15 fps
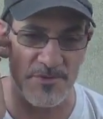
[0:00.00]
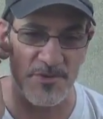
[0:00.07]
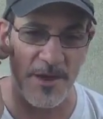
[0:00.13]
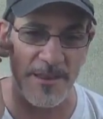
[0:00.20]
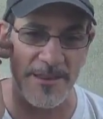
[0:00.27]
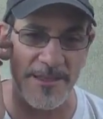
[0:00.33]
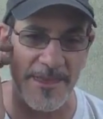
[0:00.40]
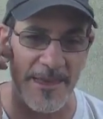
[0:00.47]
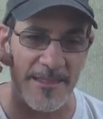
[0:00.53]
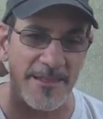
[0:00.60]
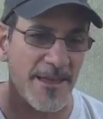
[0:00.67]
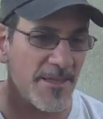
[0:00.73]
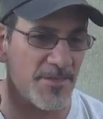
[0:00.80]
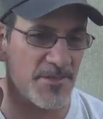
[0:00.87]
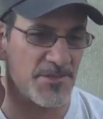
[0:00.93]
tried it
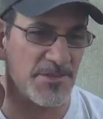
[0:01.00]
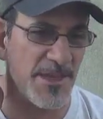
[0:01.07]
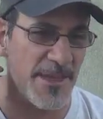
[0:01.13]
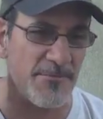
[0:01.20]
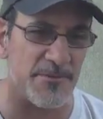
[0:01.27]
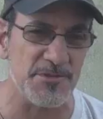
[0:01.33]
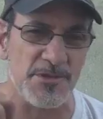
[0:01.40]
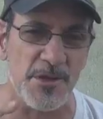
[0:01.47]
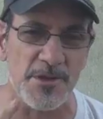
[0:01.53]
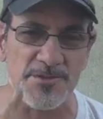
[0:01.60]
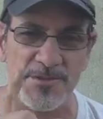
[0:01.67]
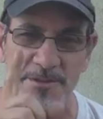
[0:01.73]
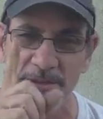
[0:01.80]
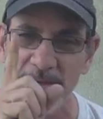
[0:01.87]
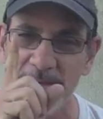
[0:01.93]
again, got the same
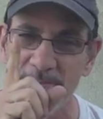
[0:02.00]
results,